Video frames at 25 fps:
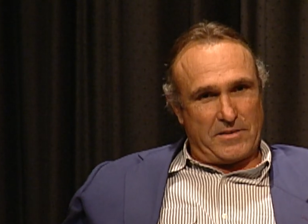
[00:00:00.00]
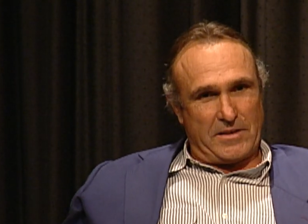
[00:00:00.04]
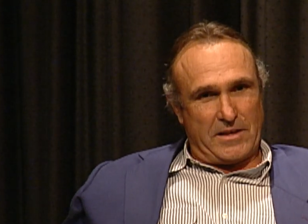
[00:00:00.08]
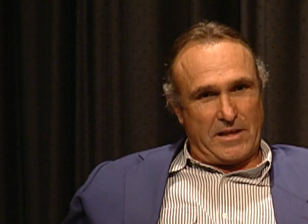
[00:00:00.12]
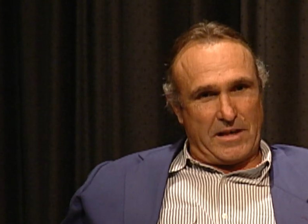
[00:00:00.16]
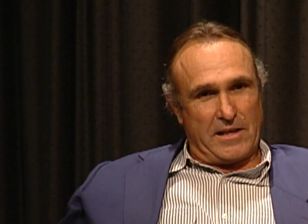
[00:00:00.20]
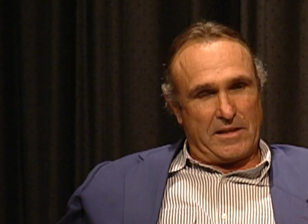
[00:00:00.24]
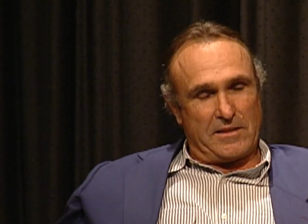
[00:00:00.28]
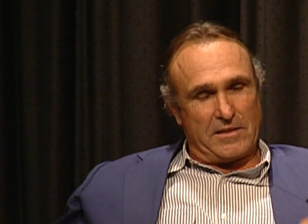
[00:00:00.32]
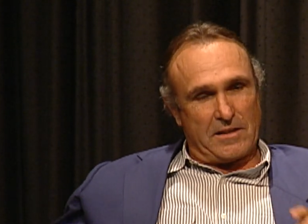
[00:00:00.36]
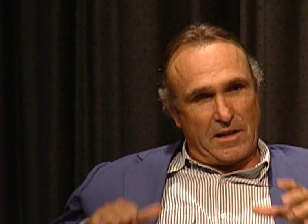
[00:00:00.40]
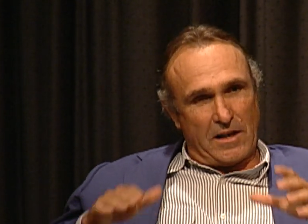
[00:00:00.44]

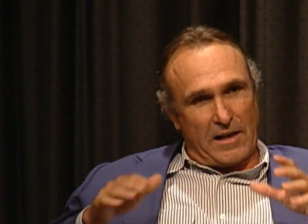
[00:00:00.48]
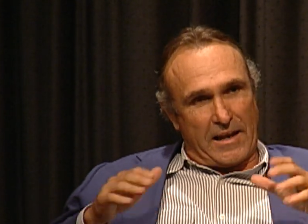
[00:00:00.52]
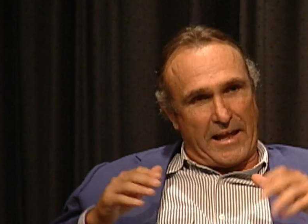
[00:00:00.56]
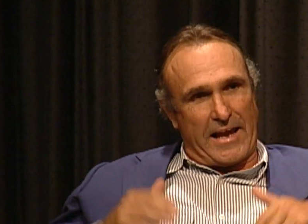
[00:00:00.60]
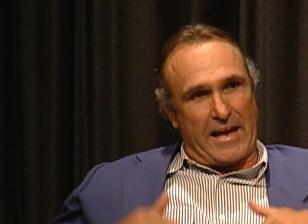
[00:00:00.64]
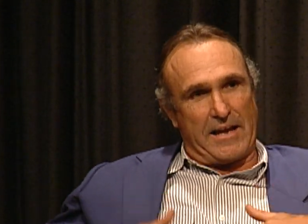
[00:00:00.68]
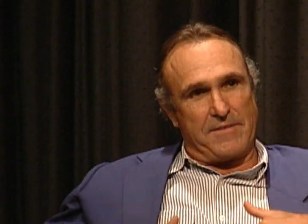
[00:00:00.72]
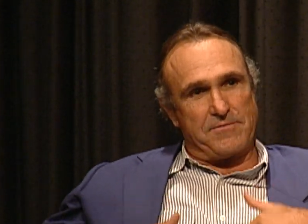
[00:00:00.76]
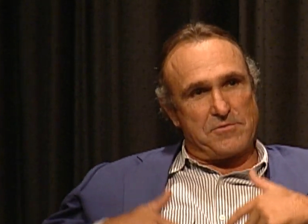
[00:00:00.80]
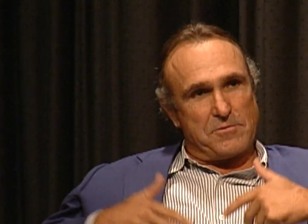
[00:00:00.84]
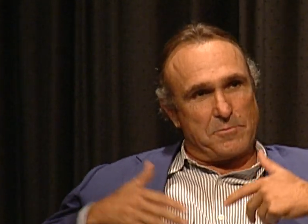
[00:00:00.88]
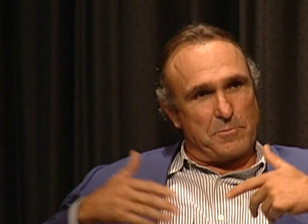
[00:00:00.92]
And the
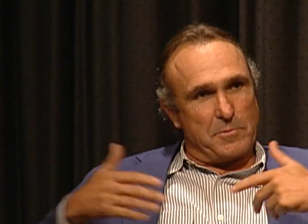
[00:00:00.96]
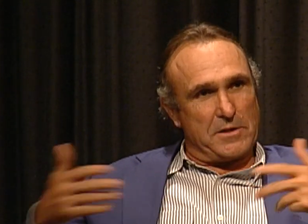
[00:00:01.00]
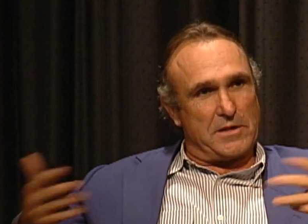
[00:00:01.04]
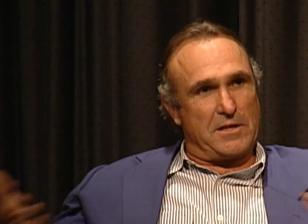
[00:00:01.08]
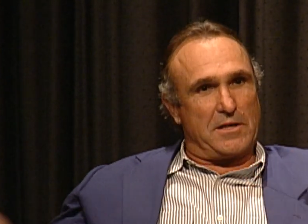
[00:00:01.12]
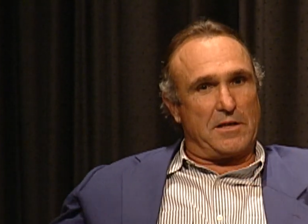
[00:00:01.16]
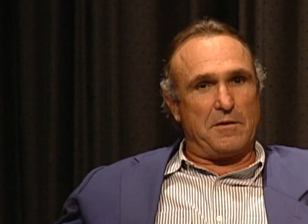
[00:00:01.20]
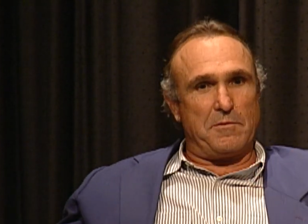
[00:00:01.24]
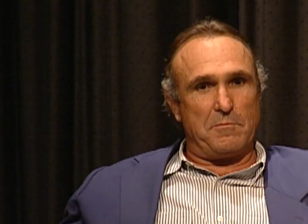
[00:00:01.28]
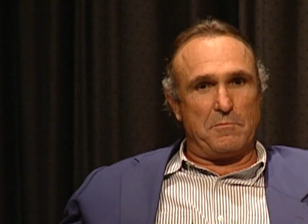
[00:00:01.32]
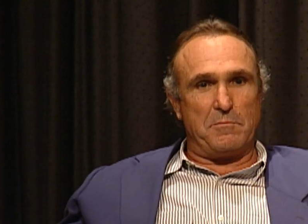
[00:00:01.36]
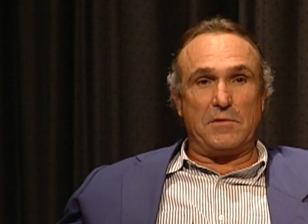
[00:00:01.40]
laughs
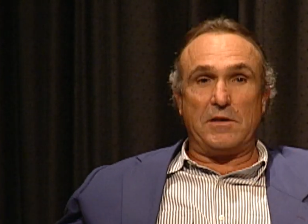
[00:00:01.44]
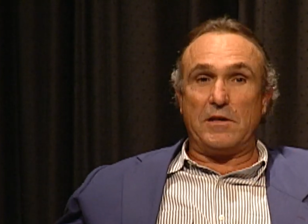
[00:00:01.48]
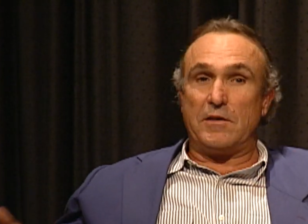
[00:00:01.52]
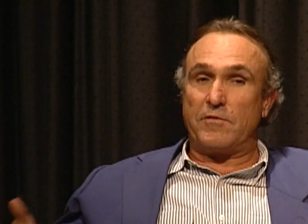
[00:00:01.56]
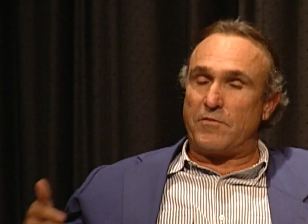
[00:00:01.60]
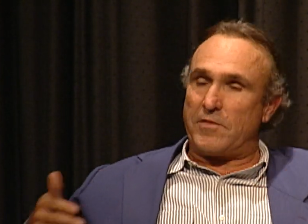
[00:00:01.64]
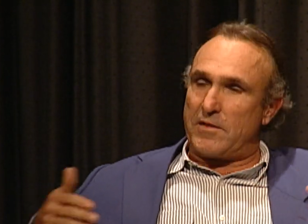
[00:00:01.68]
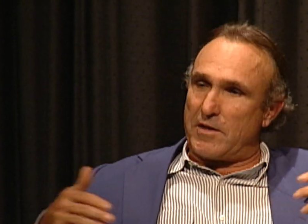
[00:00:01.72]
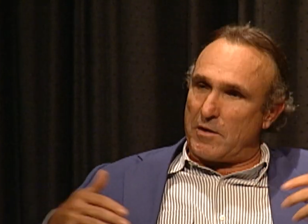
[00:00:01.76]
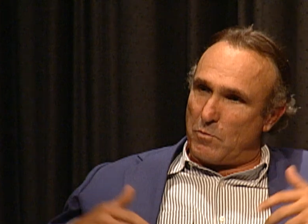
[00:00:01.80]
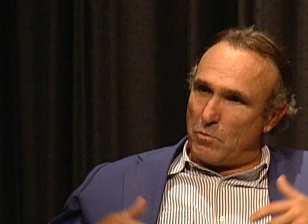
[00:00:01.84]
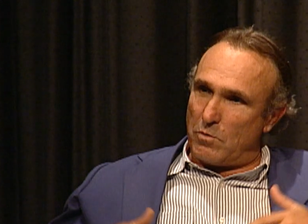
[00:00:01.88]
become,
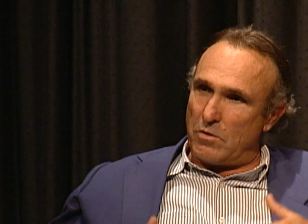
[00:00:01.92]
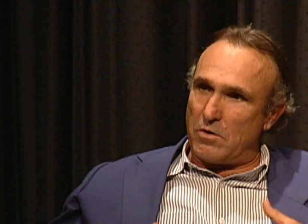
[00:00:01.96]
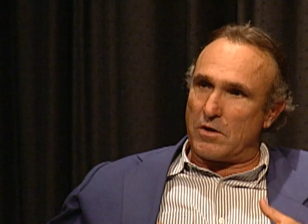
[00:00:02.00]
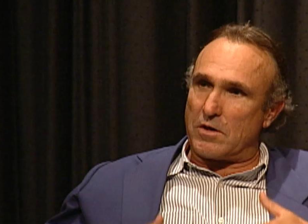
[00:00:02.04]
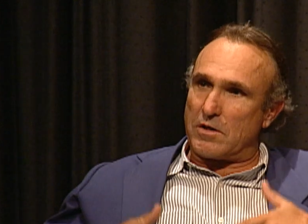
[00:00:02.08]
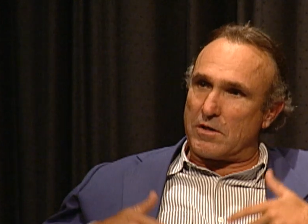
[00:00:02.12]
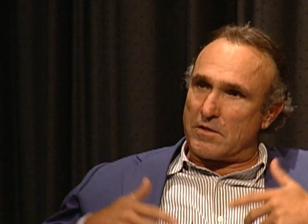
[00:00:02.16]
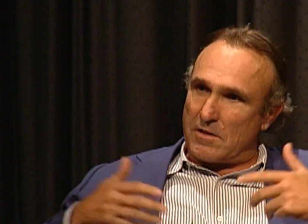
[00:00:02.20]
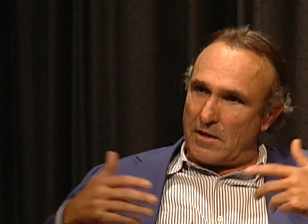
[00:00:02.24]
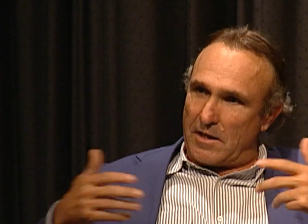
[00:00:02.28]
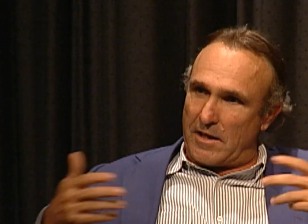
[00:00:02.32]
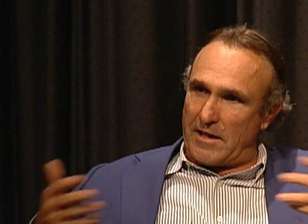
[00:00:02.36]
if they
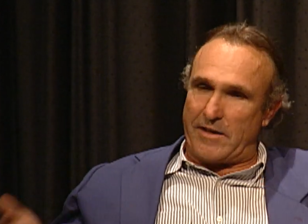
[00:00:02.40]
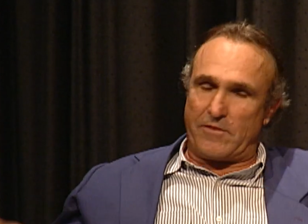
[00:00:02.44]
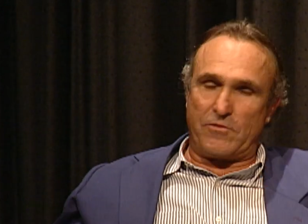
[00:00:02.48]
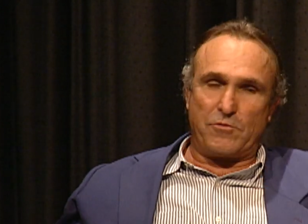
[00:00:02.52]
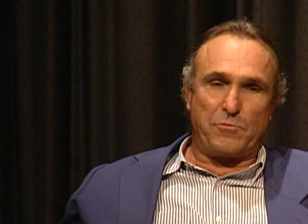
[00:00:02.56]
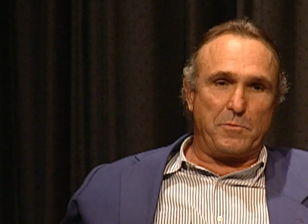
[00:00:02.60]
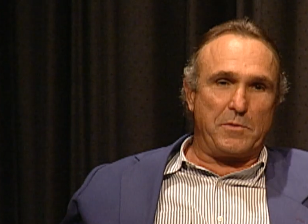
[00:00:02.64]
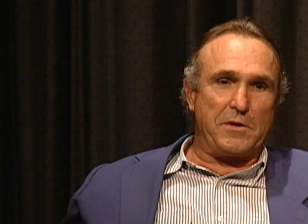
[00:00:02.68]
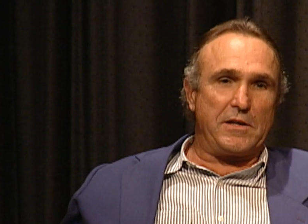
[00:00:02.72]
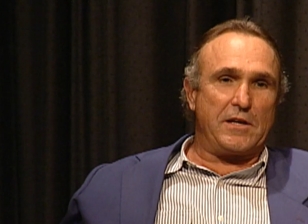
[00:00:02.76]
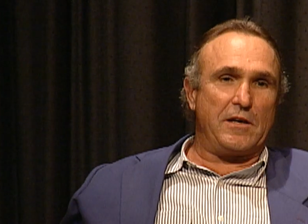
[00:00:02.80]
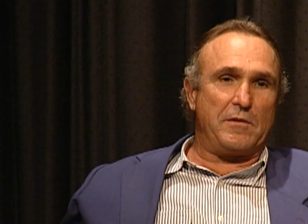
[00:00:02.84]
work, the laughs
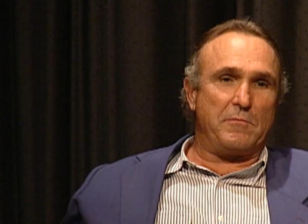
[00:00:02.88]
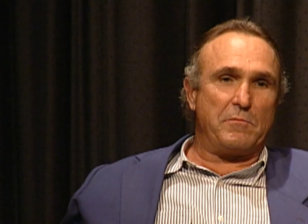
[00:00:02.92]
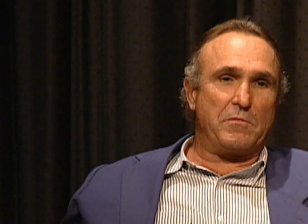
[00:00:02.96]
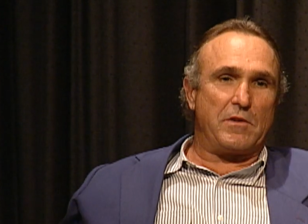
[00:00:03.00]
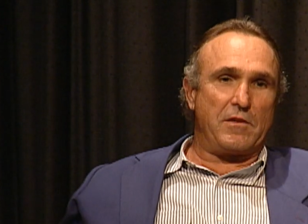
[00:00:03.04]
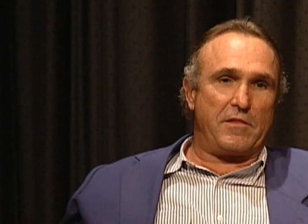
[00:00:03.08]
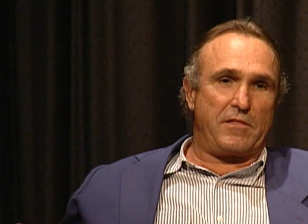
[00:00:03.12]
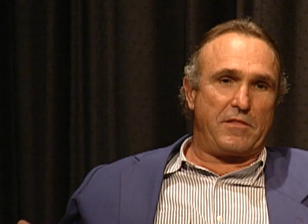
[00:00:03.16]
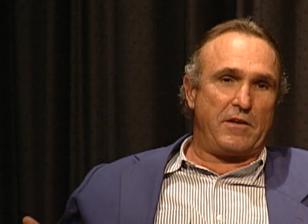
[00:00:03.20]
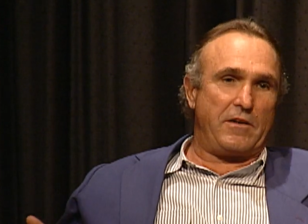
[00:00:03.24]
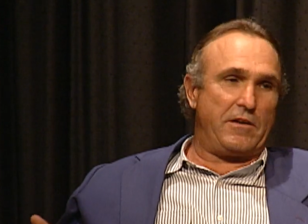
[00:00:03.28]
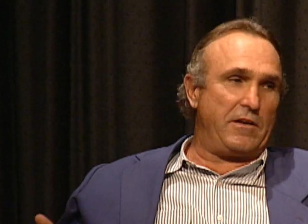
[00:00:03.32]
become
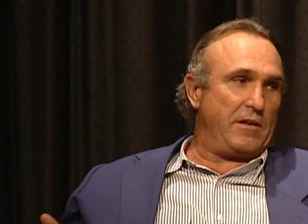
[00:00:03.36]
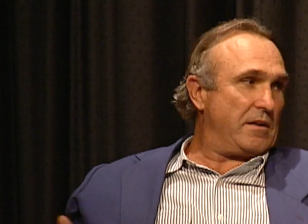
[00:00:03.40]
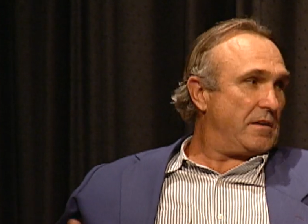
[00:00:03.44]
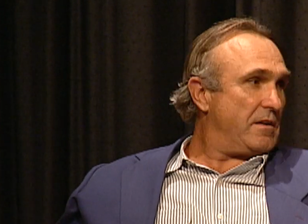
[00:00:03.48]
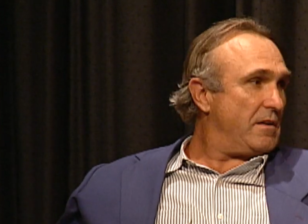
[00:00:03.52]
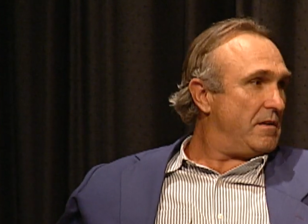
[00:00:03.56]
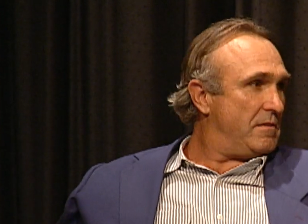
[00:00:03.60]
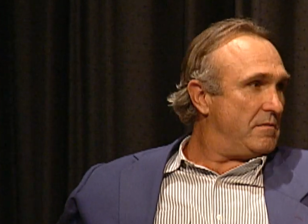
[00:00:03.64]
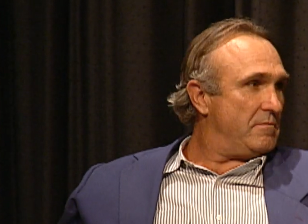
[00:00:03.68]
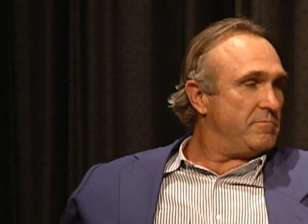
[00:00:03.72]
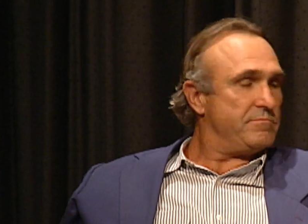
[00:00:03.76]
cathartic.